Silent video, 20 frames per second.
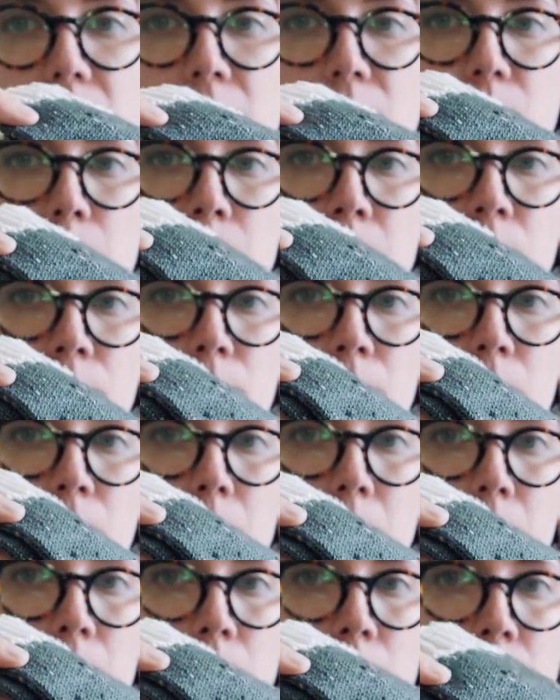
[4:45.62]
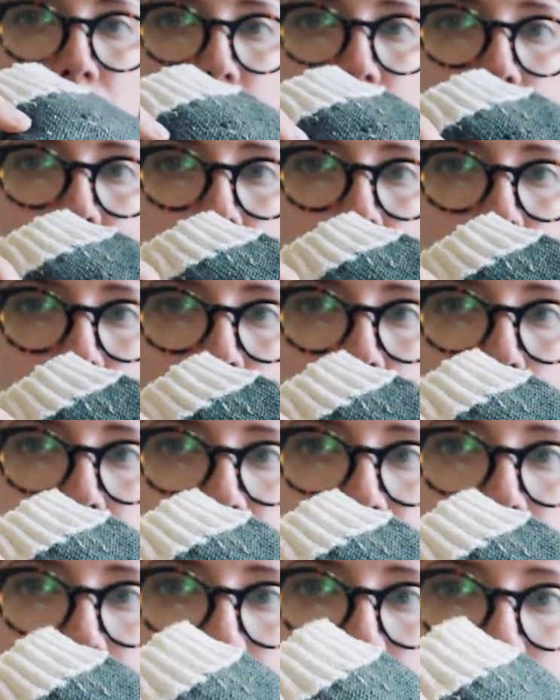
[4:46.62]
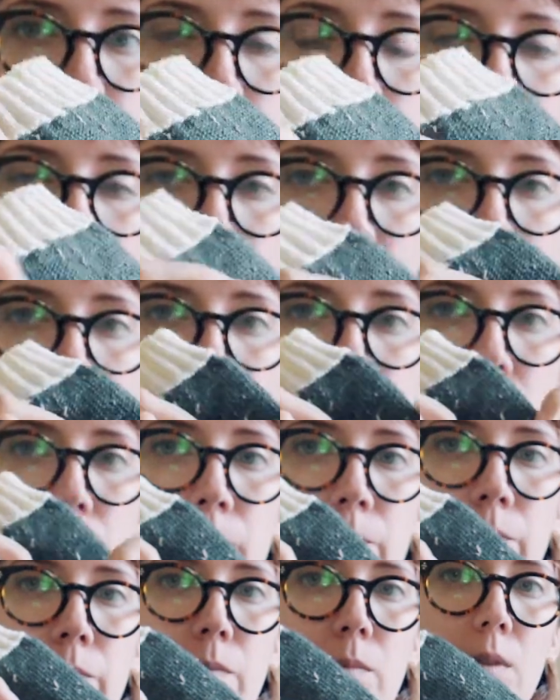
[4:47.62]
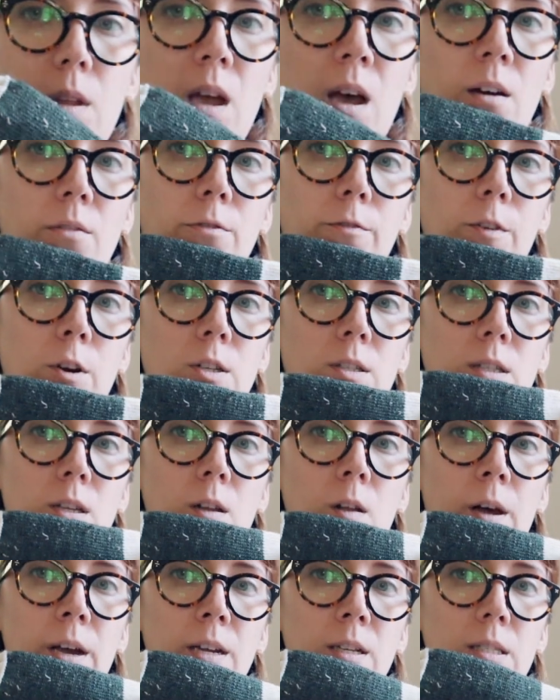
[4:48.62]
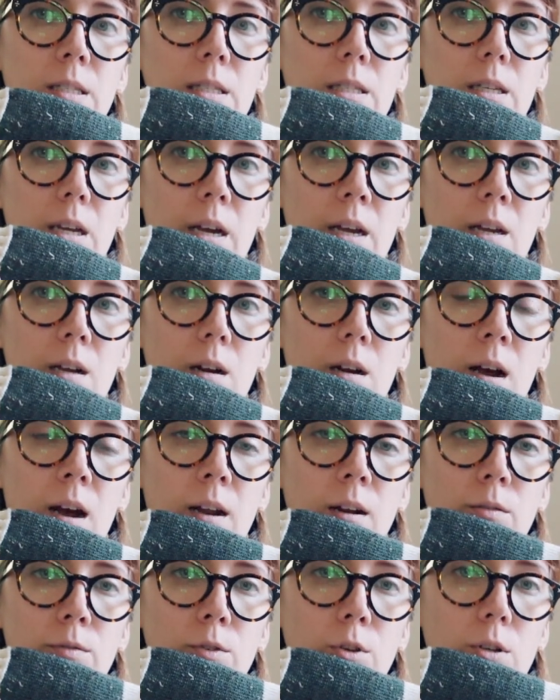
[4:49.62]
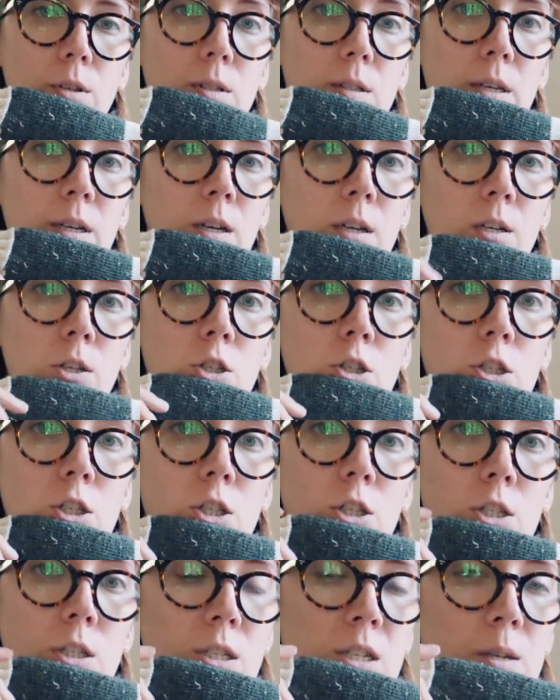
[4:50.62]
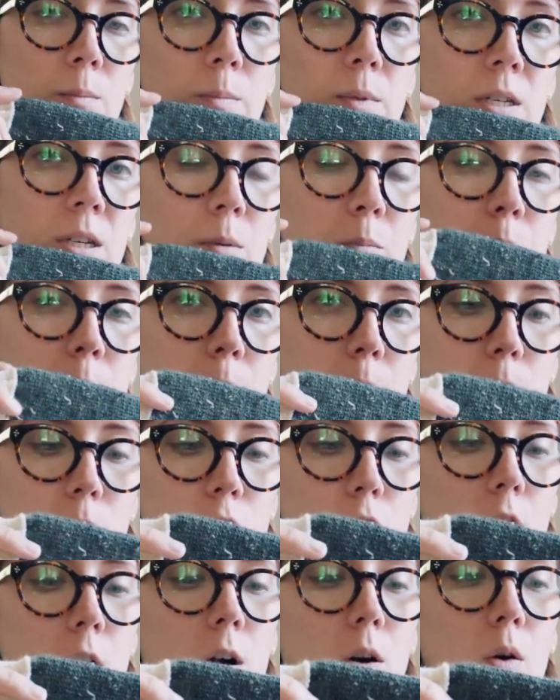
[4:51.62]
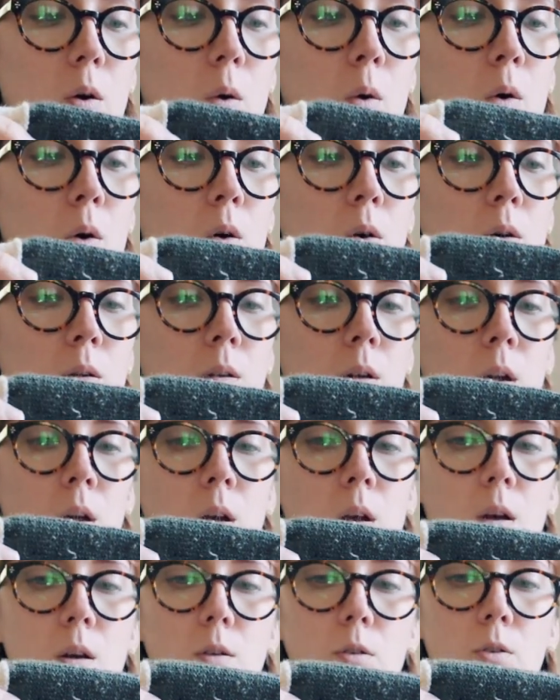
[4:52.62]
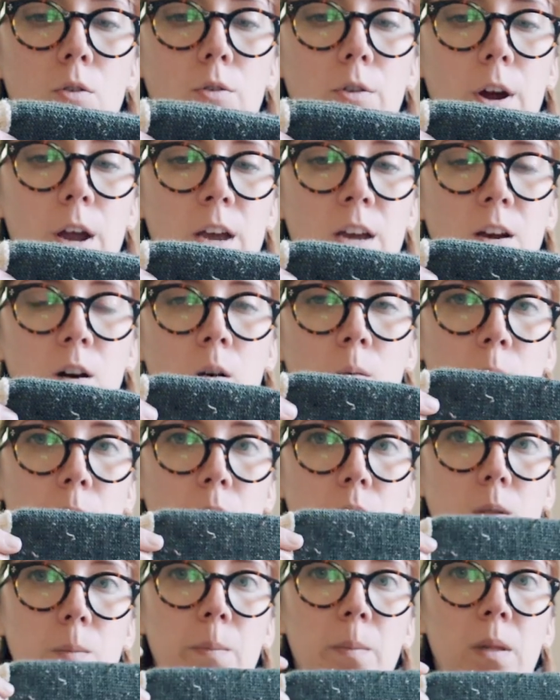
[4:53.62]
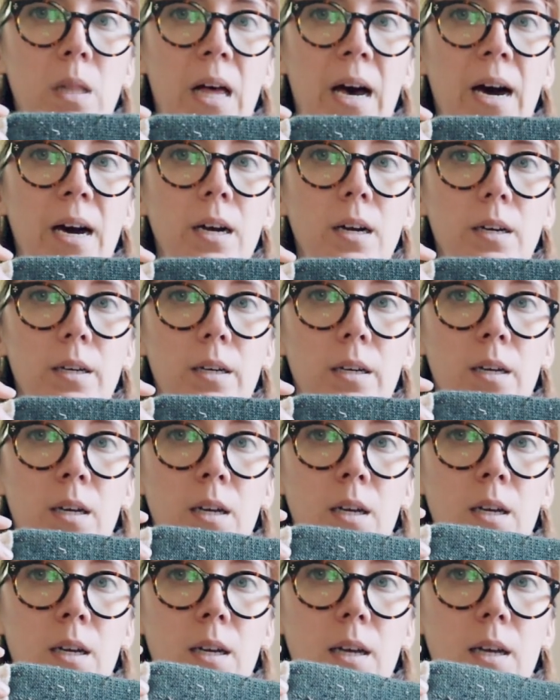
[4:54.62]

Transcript: it's a bit of a chameleon in the light. Um, at first glance, it kind of looks like a deep, deep charcoal gray, almost black.